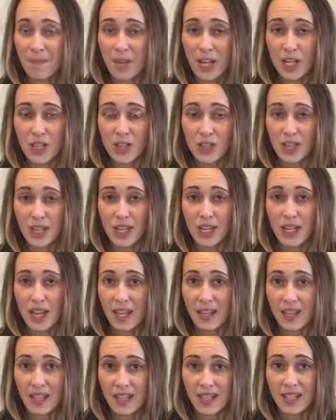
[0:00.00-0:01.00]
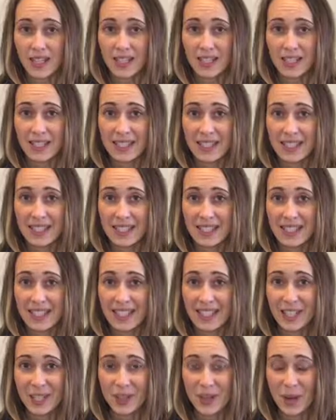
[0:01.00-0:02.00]
make sure that nothing
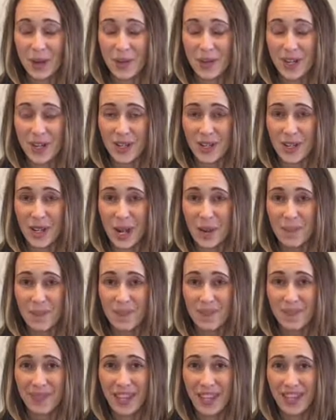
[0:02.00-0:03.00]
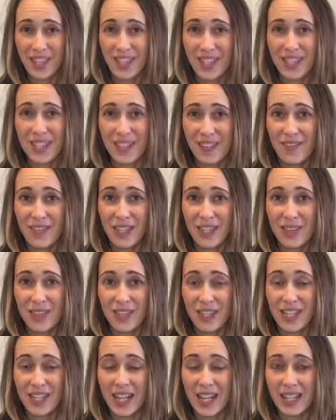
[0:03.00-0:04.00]
is growing on top. Then just leave it and you
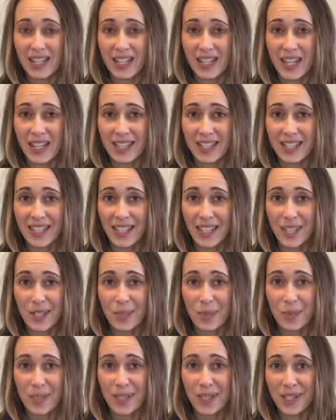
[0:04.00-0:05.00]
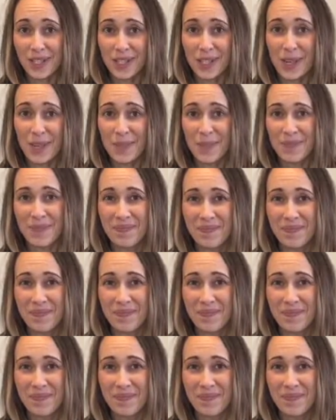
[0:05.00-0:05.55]
can taste test it and you'll be good to go.